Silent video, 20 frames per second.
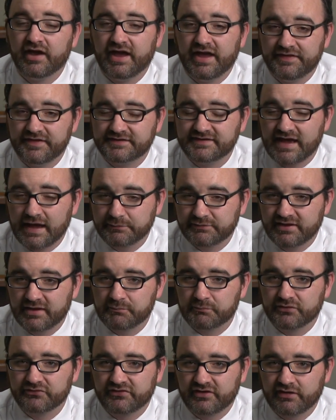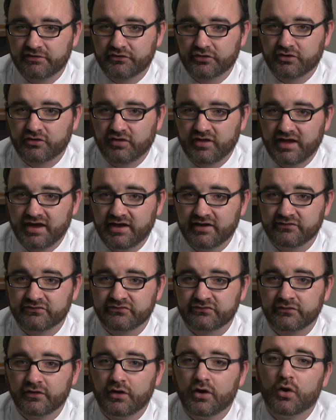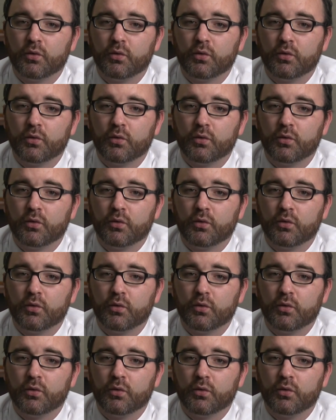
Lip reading: in the top 10% of their class